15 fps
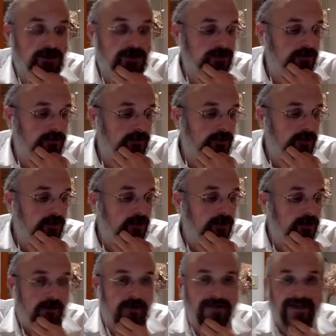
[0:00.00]

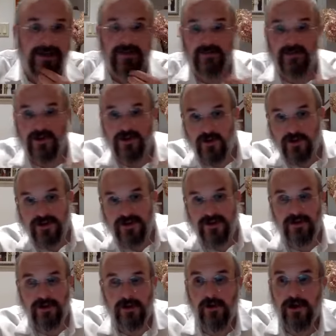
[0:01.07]
In the second base of Midosh, we're going to see
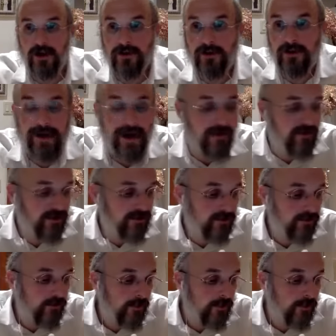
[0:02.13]
in the Gemara didn't have it.